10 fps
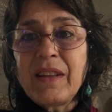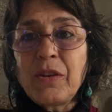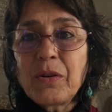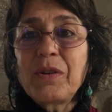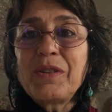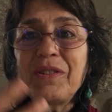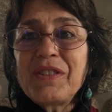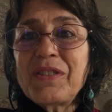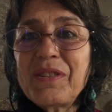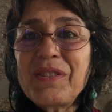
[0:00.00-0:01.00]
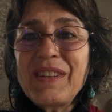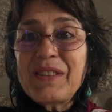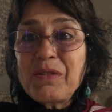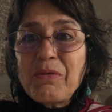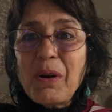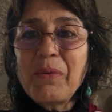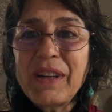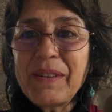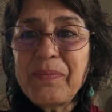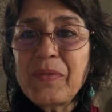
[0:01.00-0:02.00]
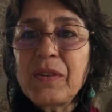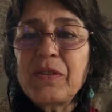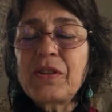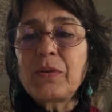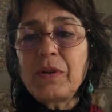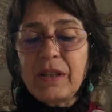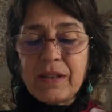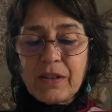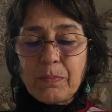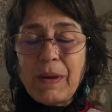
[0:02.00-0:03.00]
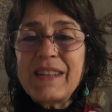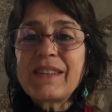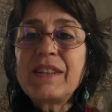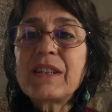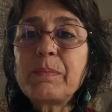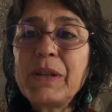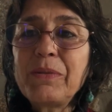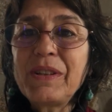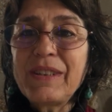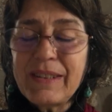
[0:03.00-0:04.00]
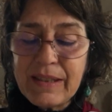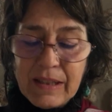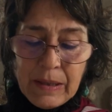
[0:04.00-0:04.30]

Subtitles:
your goodness is growing. So it is based on experience.